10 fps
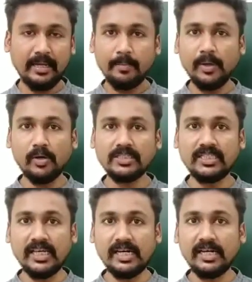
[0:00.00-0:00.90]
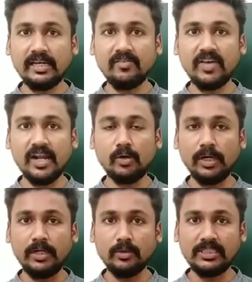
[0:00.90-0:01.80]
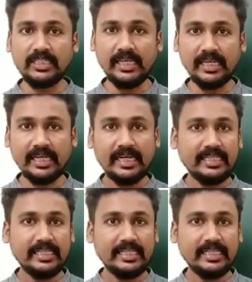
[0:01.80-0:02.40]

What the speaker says: because here we are going to see